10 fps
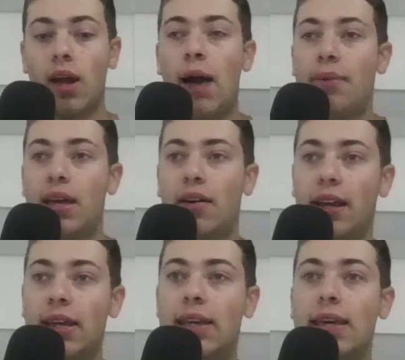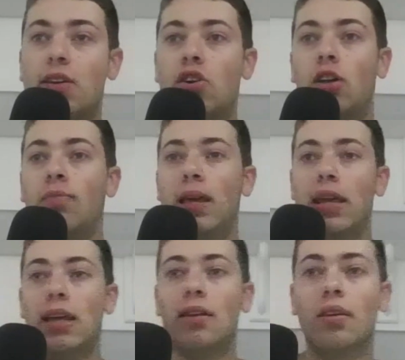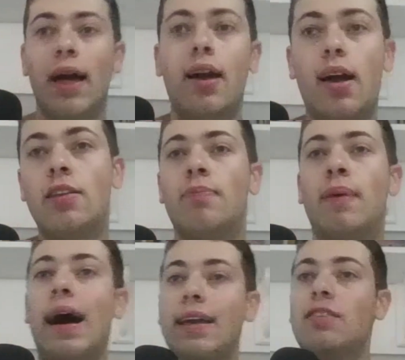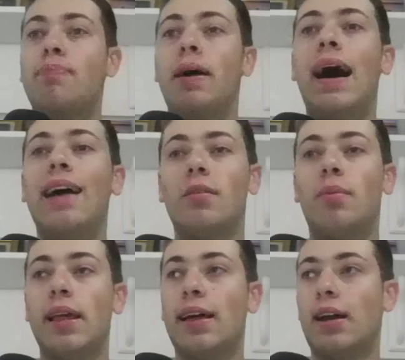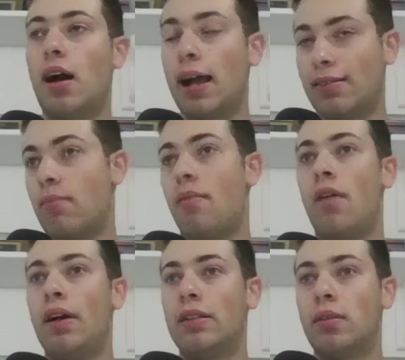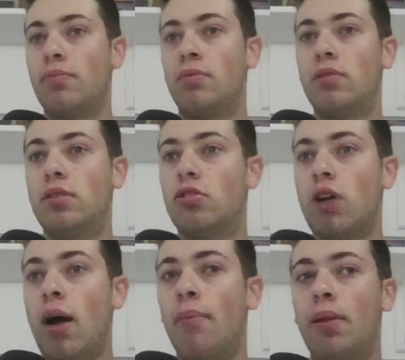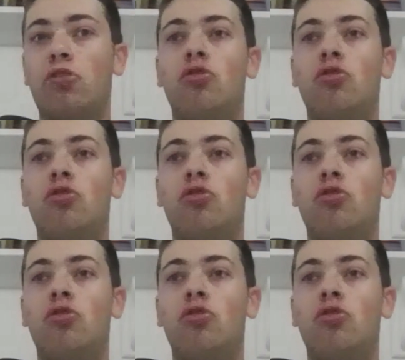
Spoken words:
I'm hearing he could be like he's possibly like I guess I'm on like the trotting block.